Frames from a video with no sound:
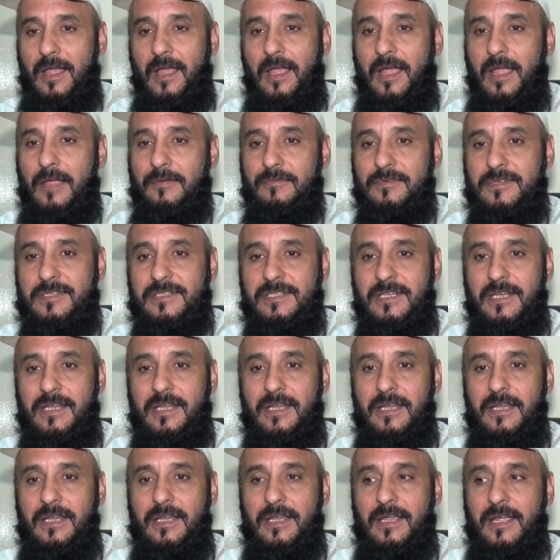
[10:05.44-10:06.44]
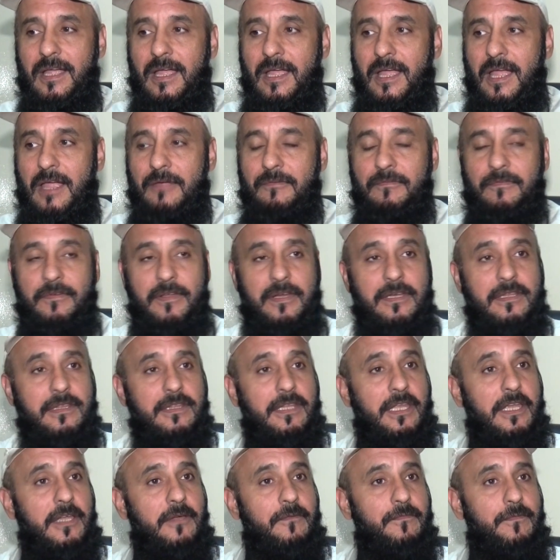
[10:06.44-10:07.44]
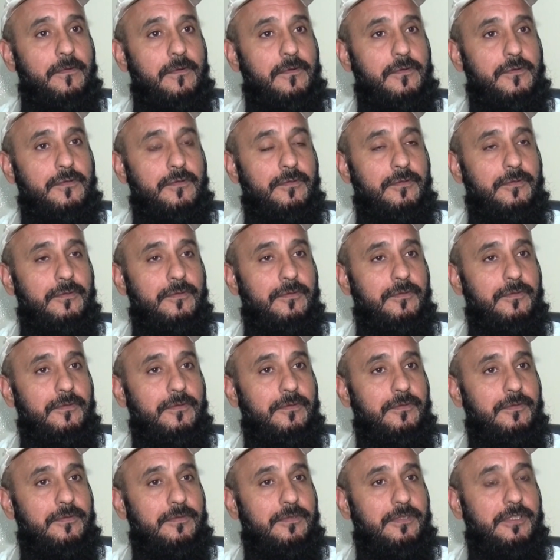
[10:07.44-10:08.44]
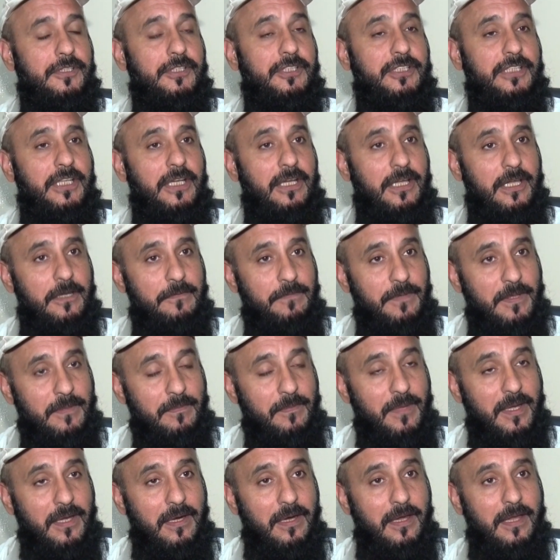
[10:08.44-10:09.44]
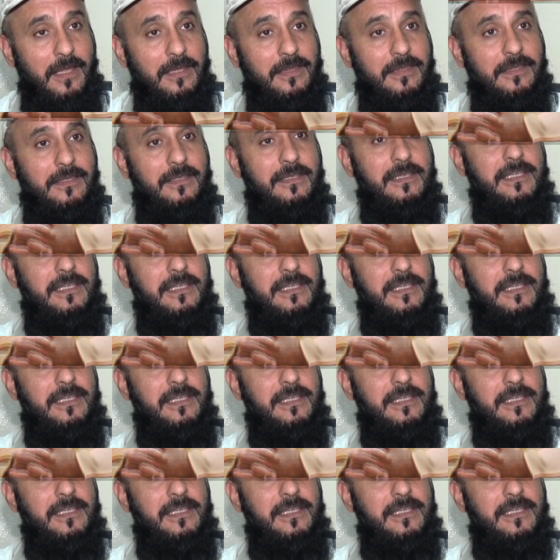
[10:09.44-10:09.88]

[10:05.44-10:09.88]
I would say I'm very thankful to Sheikh of Emirates,